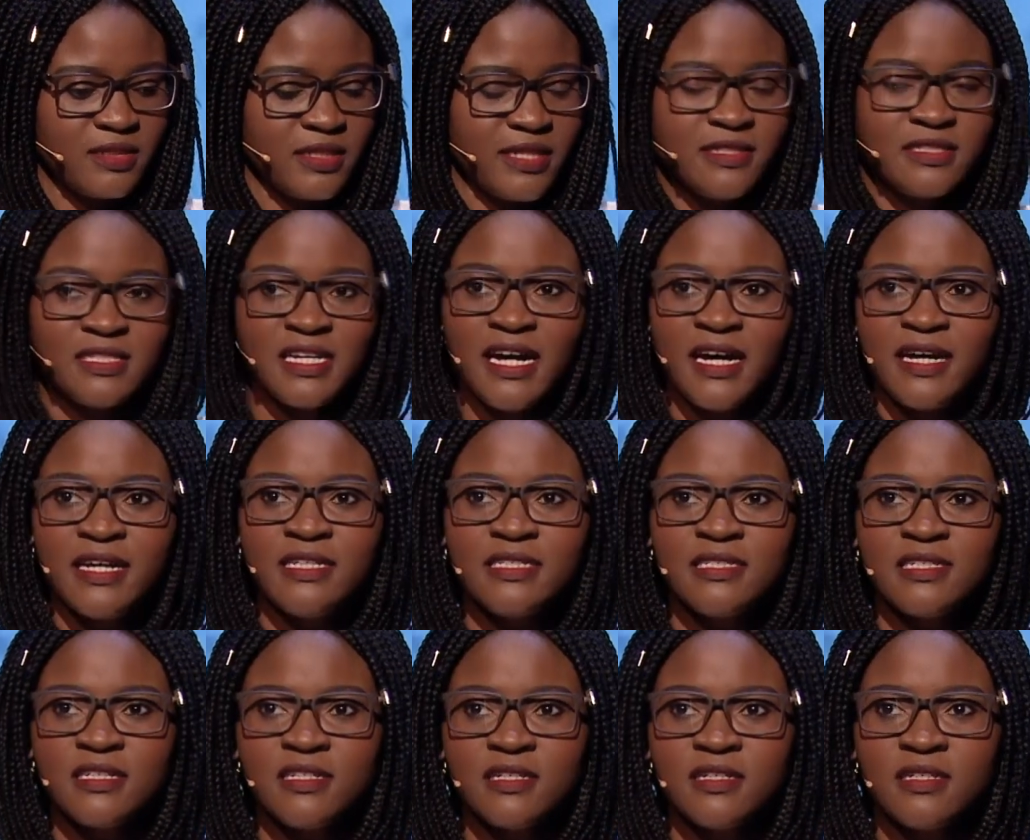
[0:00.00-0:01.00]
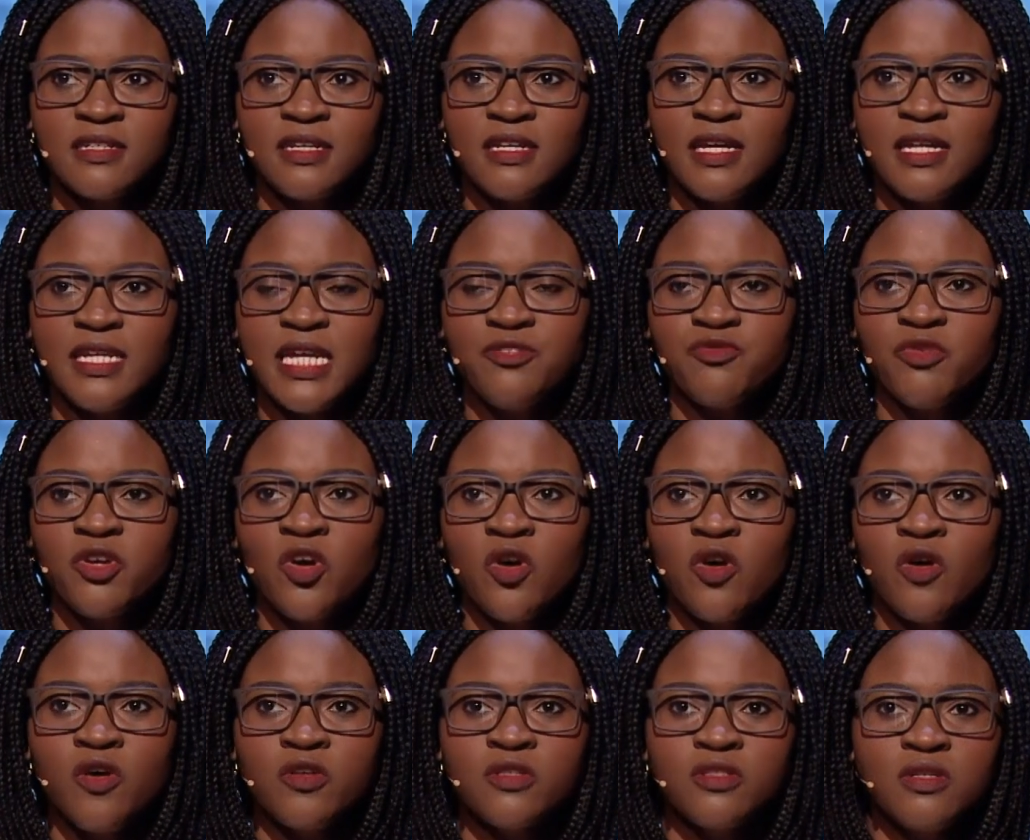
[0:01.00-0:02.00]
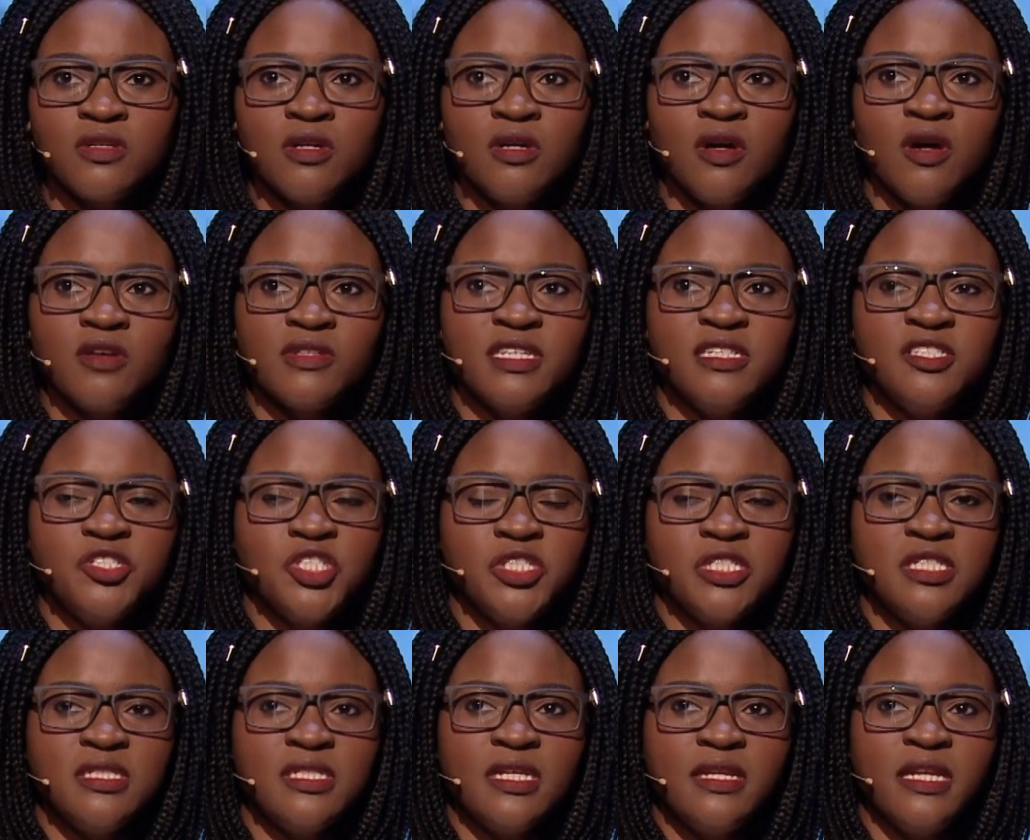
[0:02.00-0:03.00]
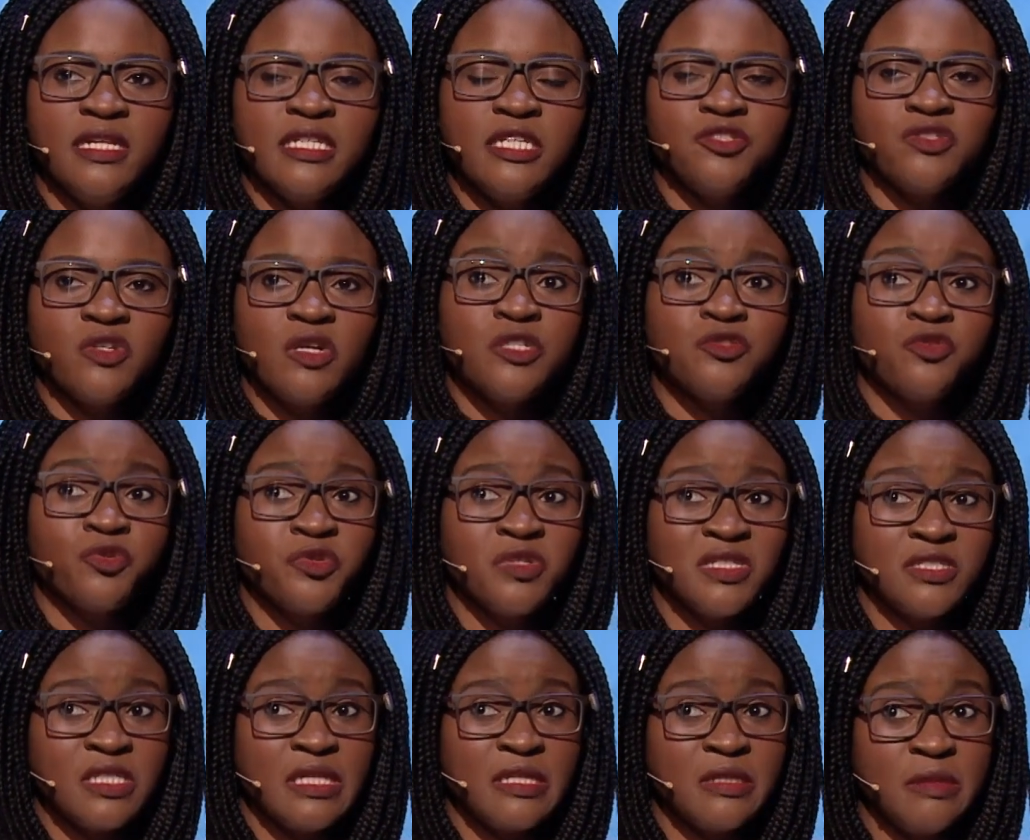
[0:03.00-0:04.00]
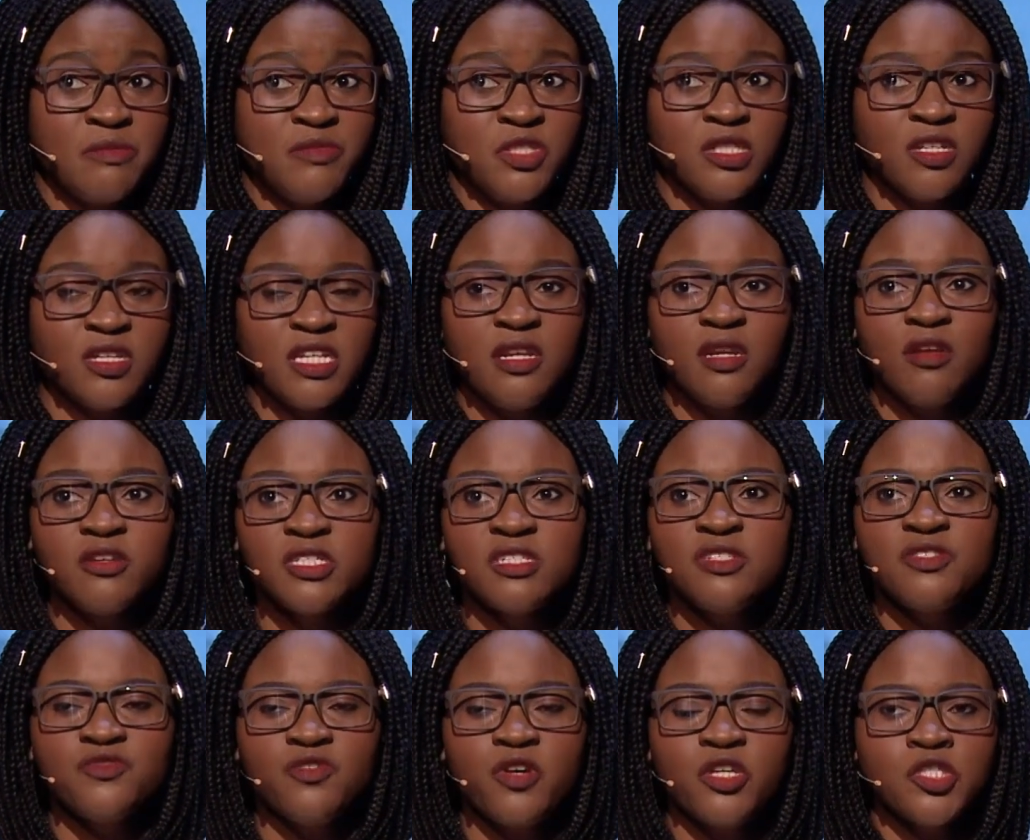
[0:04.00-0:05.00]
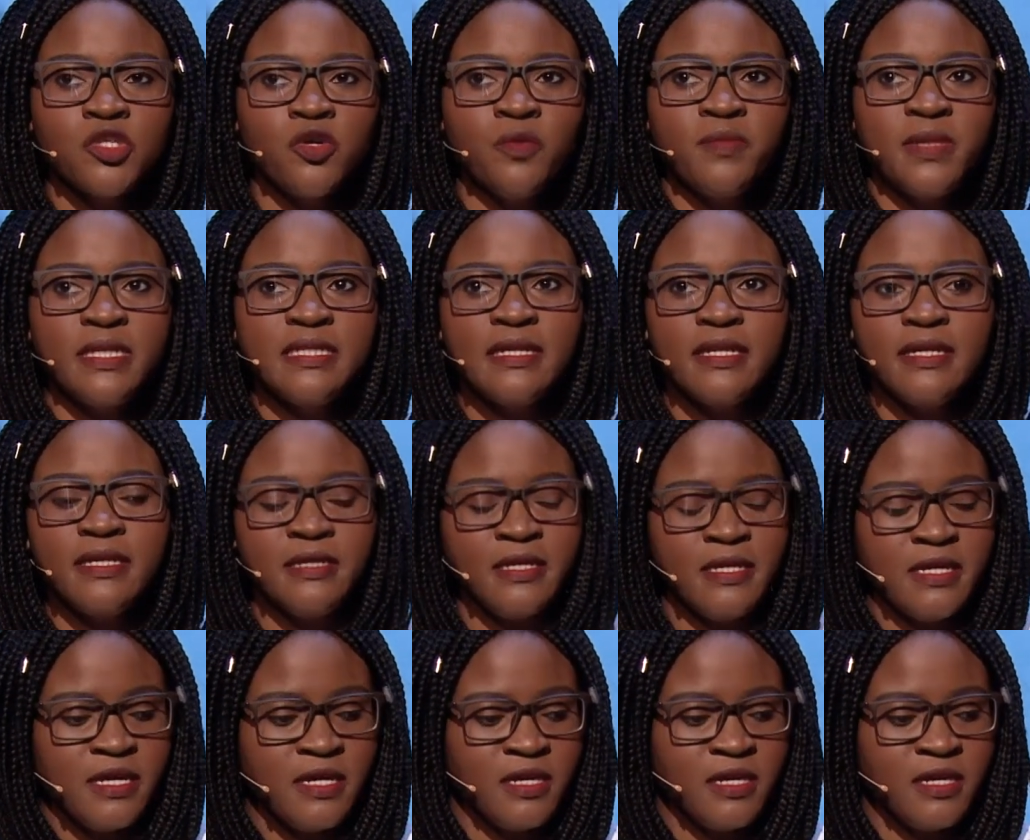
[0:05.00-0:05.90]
they tied electric cord on his genitalia and electrocuted him until he lost his voice completely.